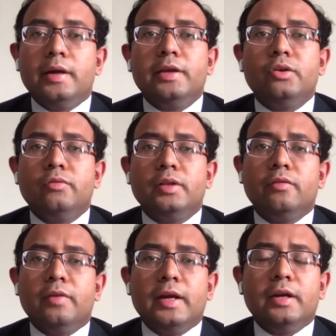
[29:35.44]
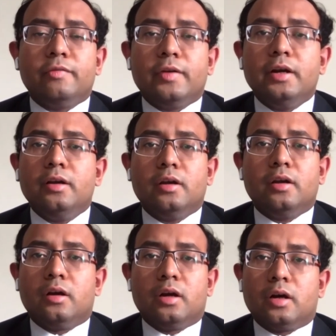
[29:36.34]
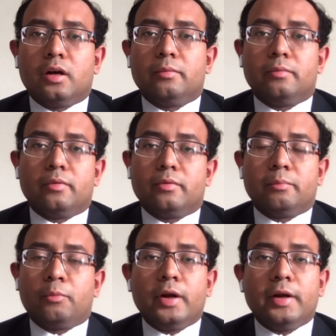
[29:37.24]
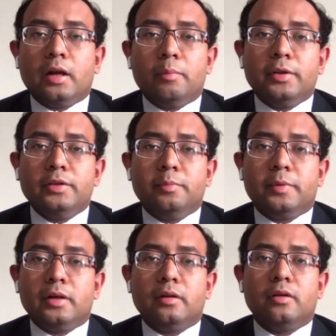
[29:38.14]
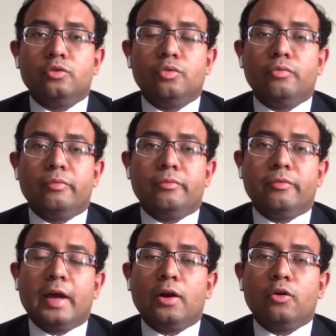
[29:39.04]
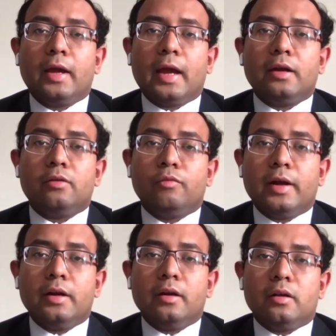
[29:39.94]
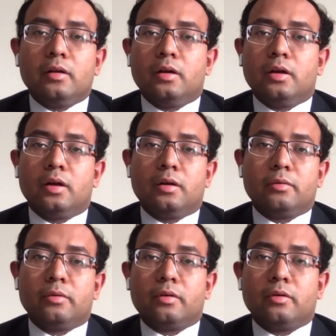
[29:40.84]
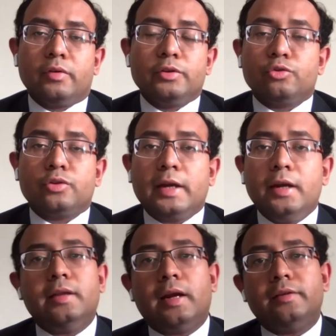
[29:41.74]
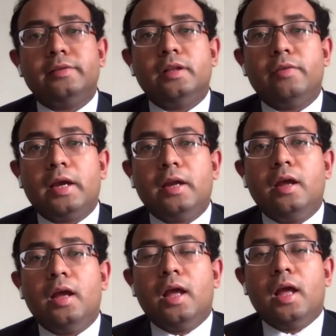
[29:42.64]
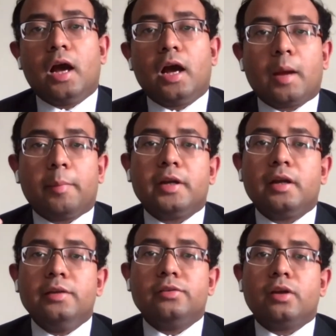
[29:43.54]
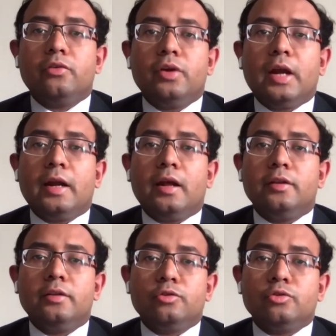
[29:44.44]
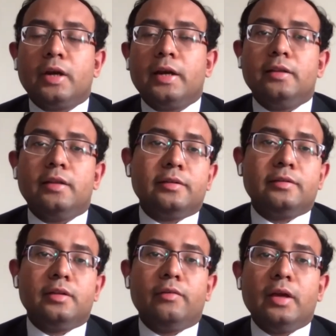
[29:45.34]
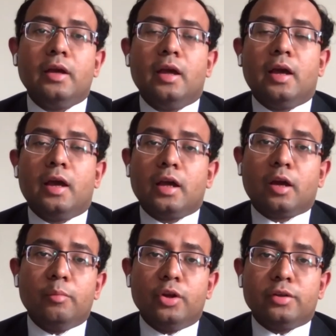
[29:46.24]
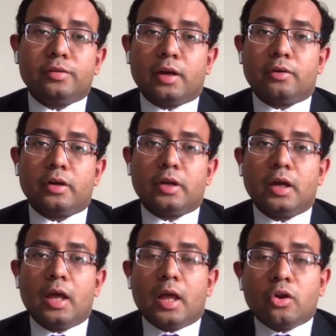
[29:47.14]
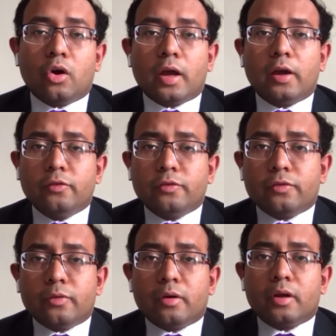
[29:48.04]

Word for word: a nation with a very different uh, political principle. So we are looking at one uh, one society that is living in a capitalist country and another society that is living in a communist country. Now, if